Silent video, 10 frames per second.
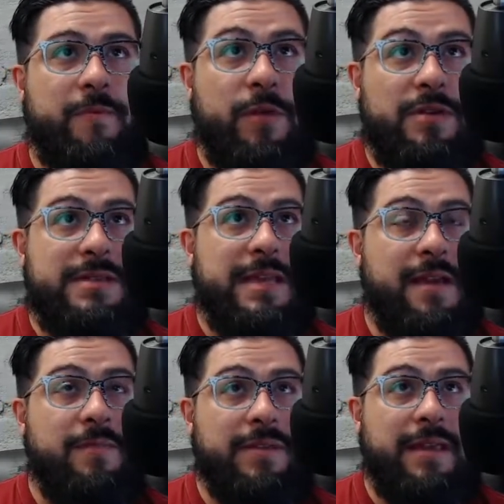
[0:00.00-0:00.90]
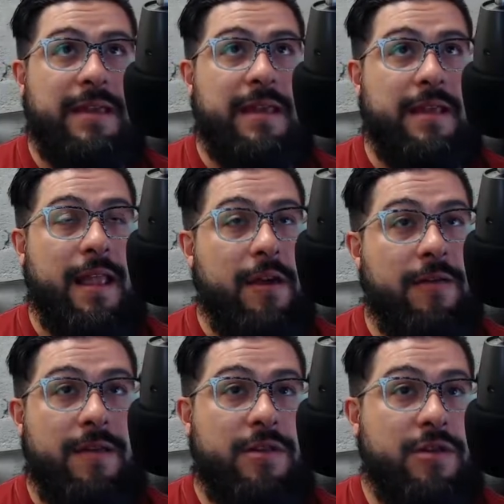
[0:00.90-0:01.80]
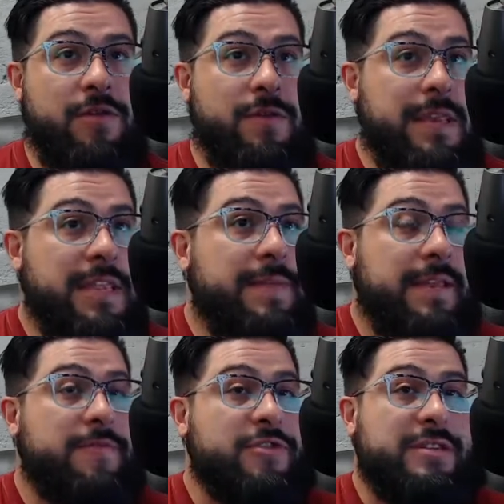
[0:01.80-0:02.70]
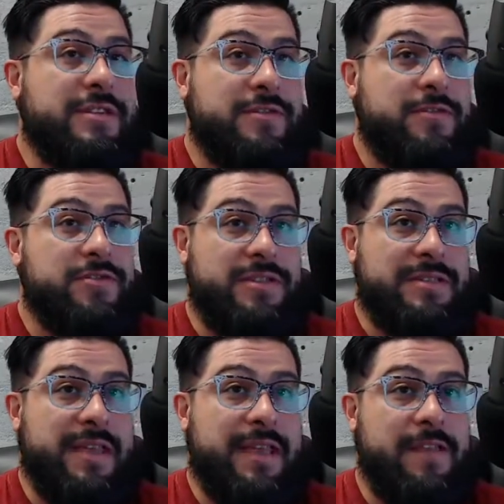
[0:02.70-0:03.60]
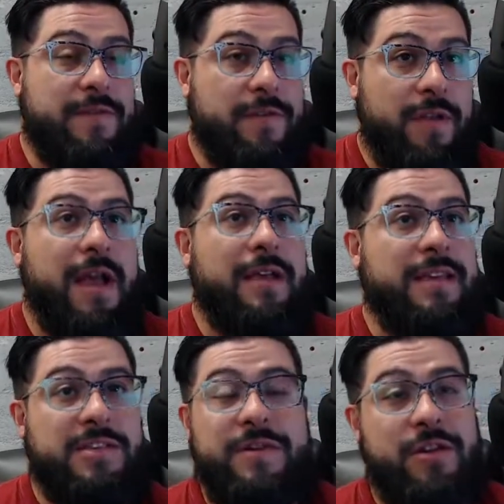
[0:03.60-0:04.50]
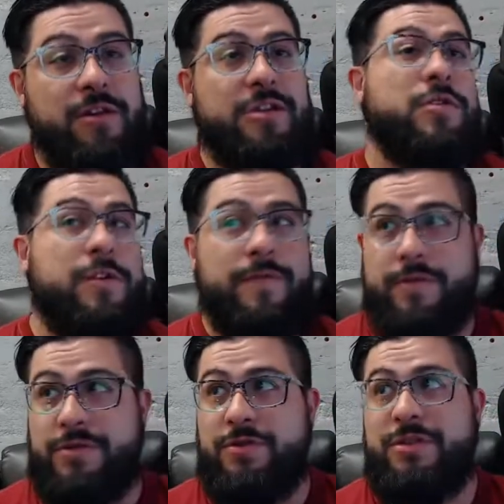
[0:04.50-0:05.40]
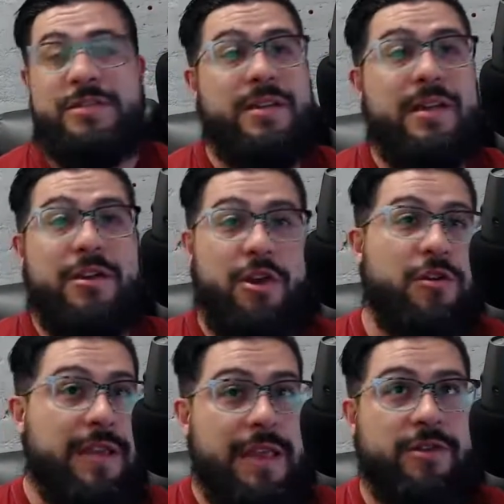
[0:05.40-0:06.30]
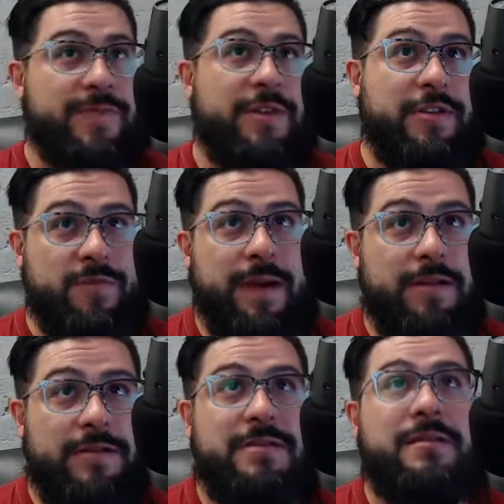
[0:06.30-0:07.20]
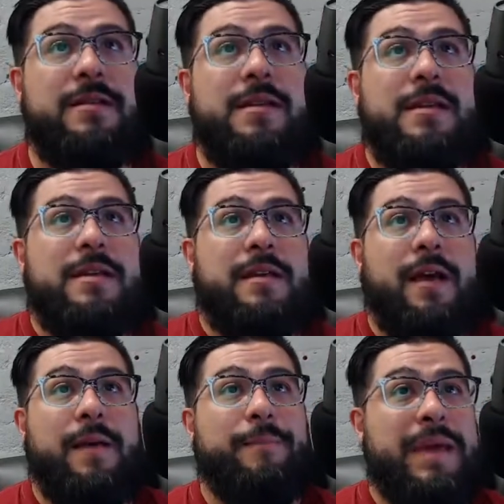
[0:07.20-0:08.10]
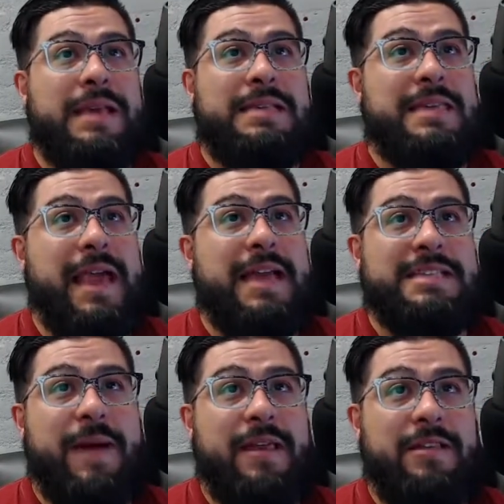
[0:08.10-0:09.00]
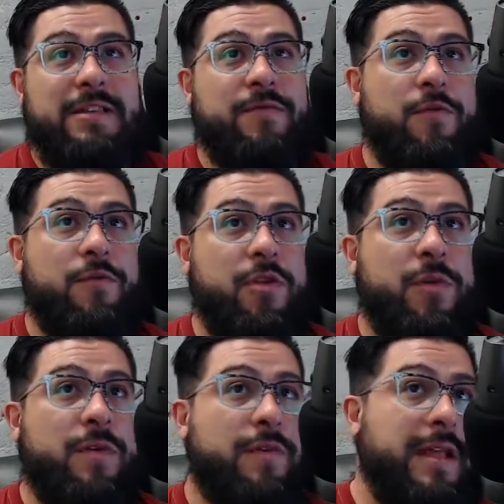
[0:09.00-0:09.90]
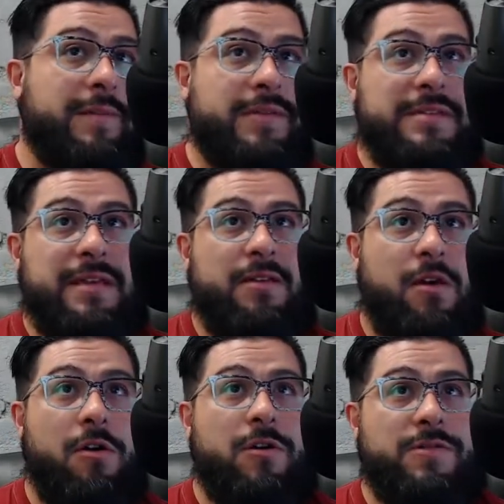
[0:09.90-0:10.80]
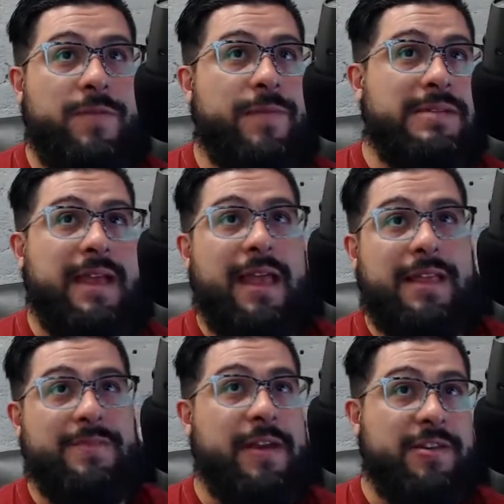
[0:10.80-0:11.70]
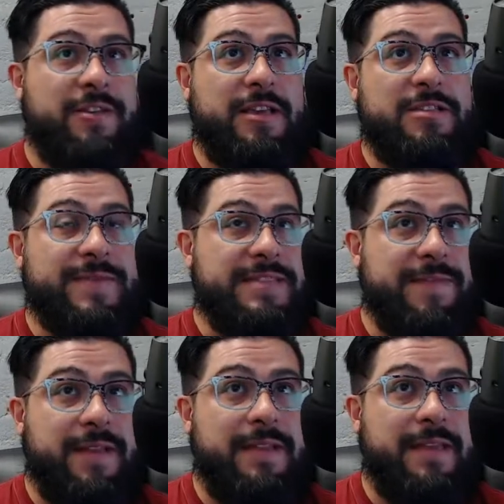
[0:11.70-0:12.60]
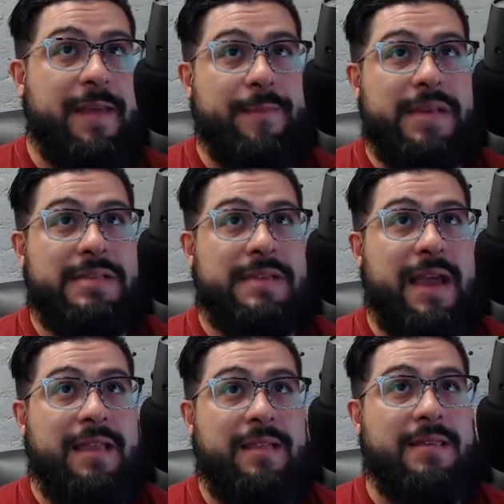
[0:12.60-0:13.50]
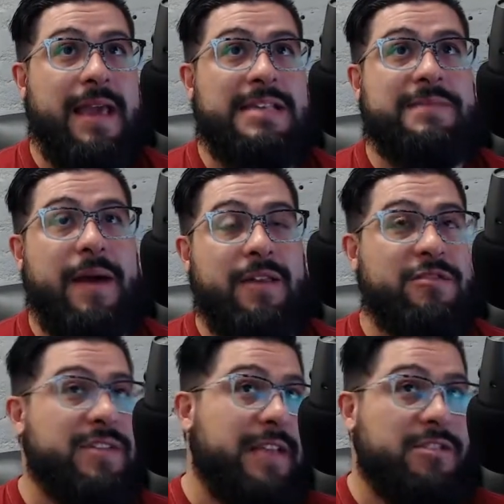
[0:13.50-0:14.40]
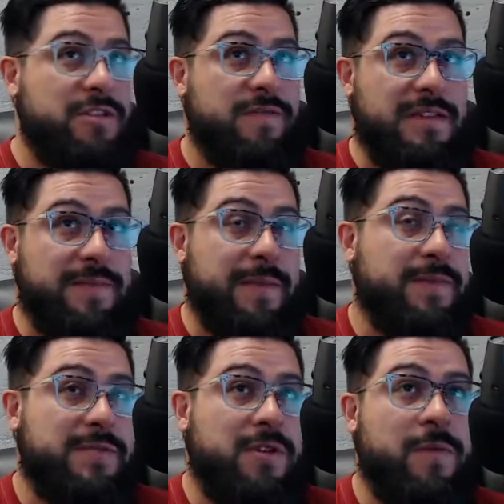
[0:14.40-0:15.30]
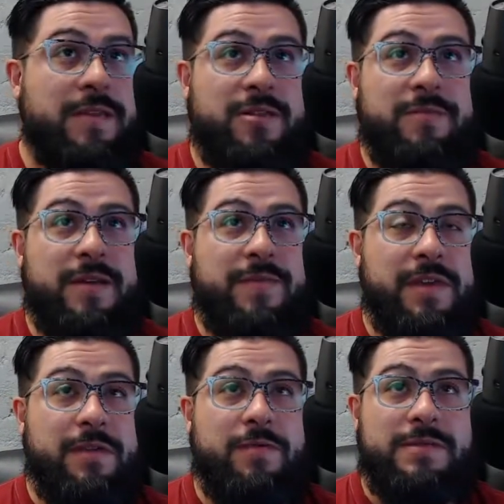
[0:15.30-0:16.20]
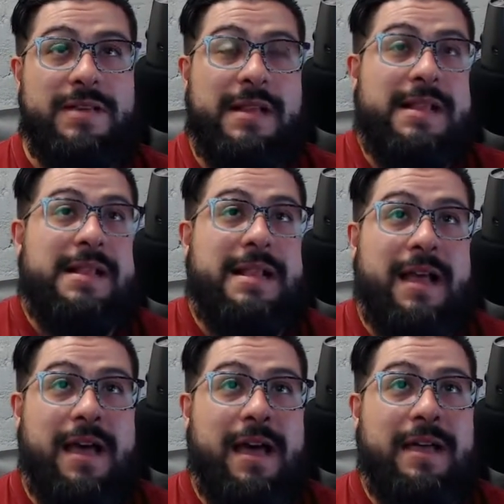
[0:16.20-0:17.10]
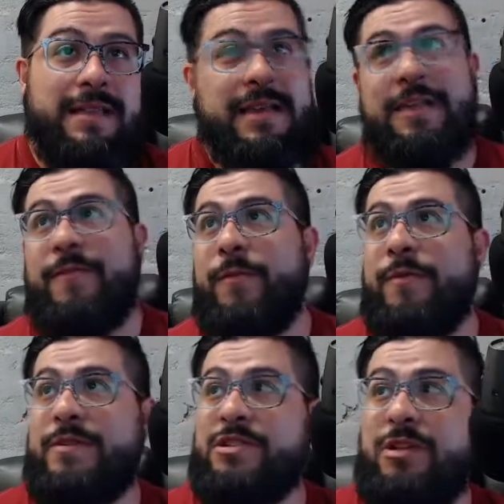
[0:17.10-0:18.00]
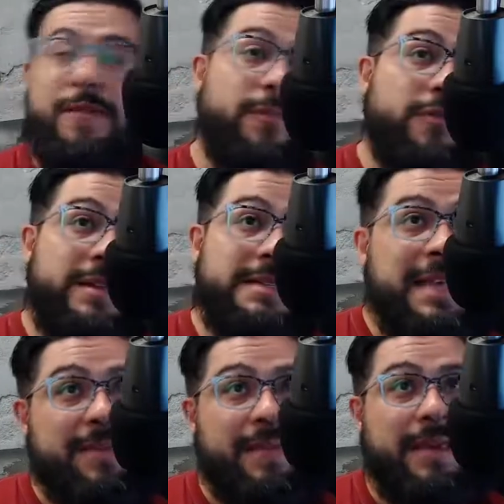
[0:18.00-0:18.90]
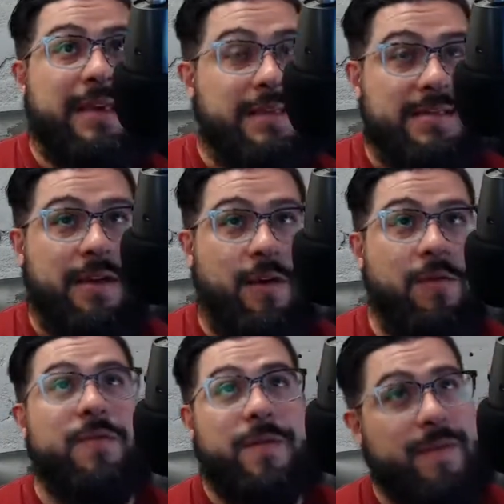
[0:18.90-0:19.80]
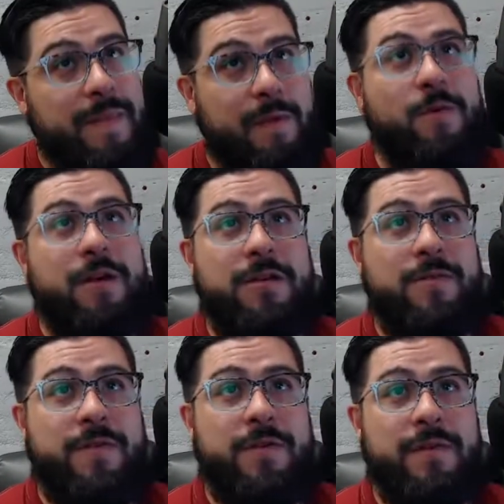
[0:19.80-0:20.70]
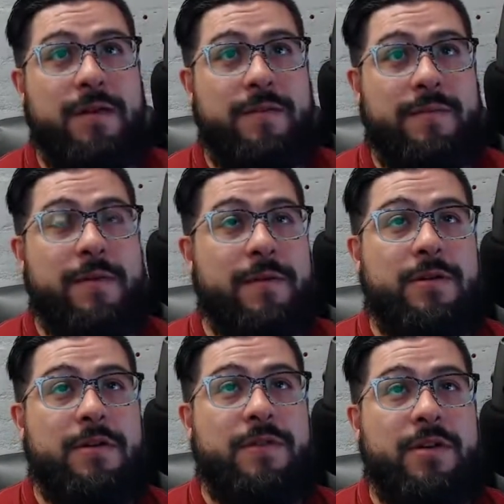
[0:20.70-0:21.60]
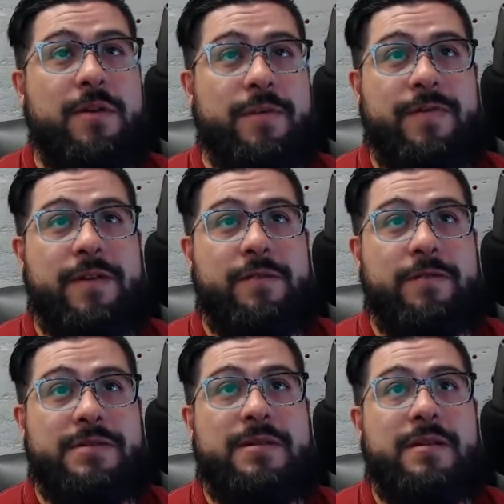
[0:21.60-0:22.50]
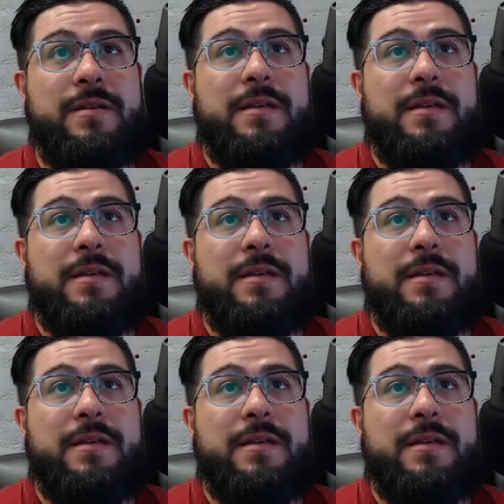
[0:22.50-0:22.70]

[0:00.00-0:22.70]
real estate company in an area. You need to be leveraging these searches, and if you're not, guess what? You're not showing up for those searches. You're not getting those potential buyers. Best gas mileage have grown globally over 90%. Cars with best gas mileage specifically, and best gas mileage SUVs. People still want their big vehicles. Not everyone wants to drive a Prius like me, so they want good fuel economy vehicles.